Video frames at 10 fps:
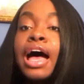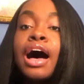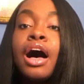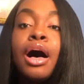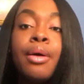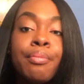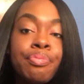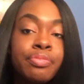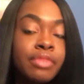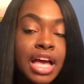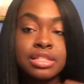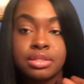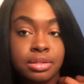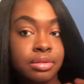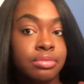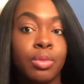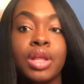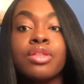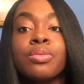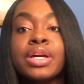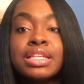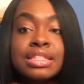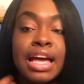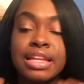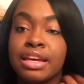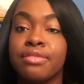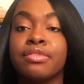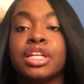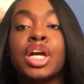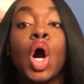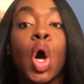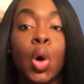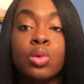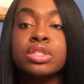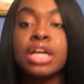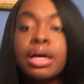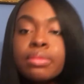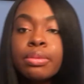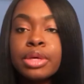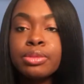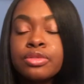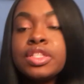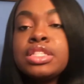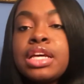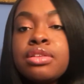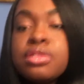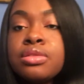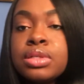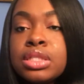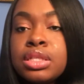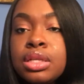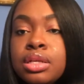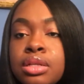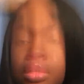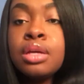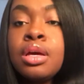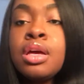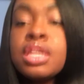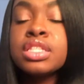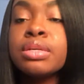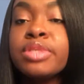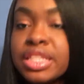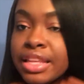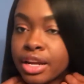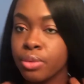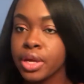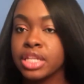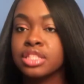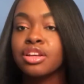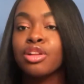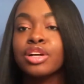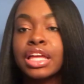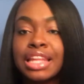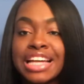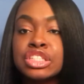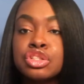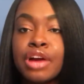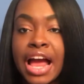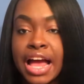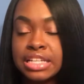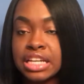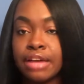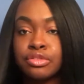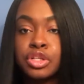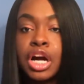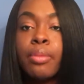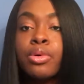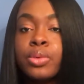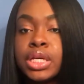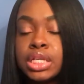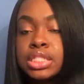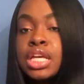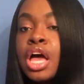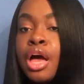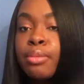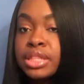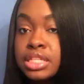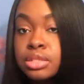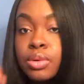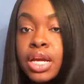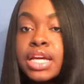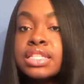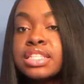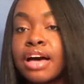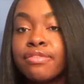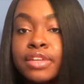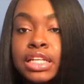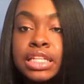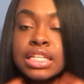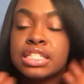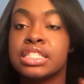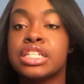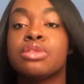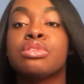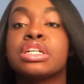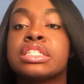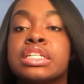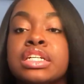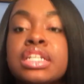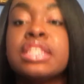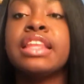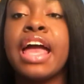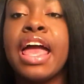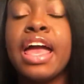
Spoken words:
as one of the wigs that definitely holds up. Let me move this down so you can see it. Some synthetic wigs start looking like trash after a couple weeks, but this one definitely still looks good. The